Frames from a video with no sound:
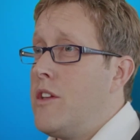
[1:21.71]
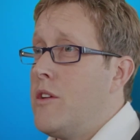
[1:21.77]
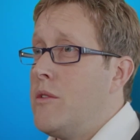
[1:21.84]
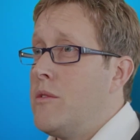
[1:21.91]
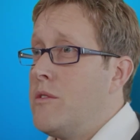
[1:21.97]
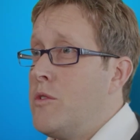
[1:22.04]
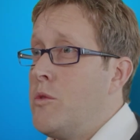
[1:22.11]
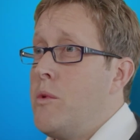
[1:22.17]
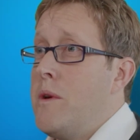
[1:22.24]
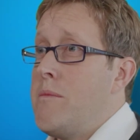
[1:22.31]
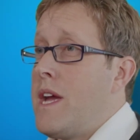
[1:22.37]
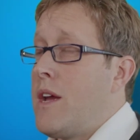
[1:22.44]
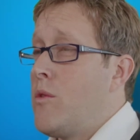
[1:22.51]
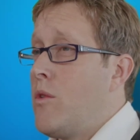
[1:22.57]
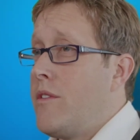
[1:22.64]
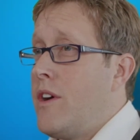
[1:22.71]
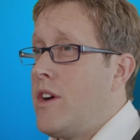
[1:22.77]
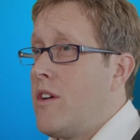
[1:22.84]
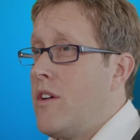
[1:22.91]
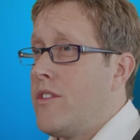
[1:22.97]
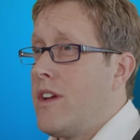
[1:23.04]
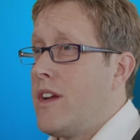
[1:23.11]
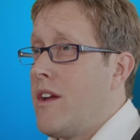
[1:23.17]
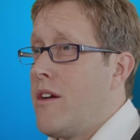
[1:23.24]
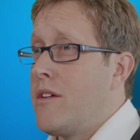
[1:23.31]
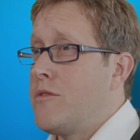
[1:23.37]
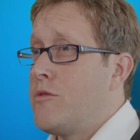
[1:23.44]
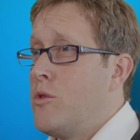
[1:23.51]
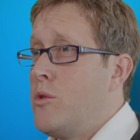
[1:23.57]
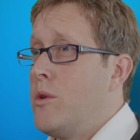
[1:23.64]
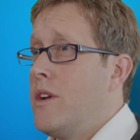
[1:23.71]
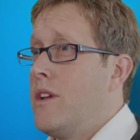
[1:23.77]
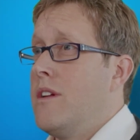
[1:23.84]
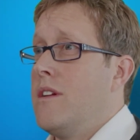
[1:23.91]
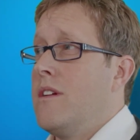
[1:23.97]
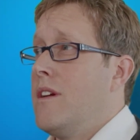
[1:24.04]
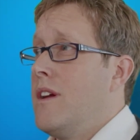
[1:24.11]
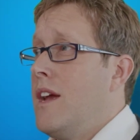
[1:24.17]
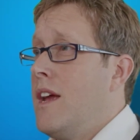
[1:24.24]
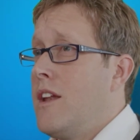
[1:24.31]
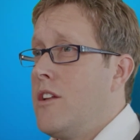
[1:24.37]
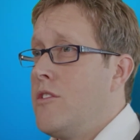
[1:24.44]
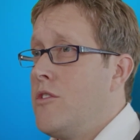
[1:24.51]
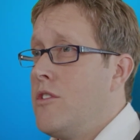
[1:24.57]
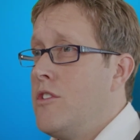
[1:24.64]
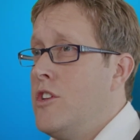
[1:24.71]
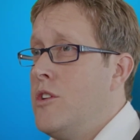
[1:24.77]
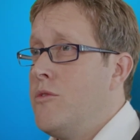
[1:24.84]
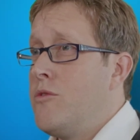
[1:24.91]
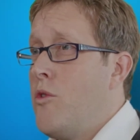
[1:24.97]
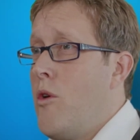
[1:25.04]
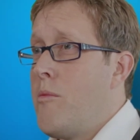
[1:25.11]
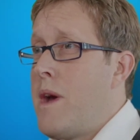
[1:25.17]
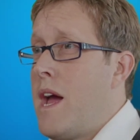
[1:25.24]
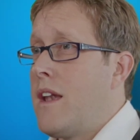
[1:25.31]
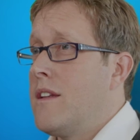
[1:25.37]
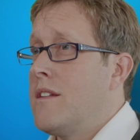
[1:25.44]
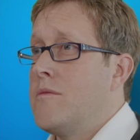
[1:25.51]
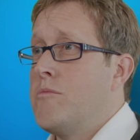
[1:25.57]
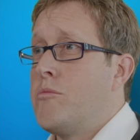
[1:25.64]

do? Do we make all of our content going forward in a new format,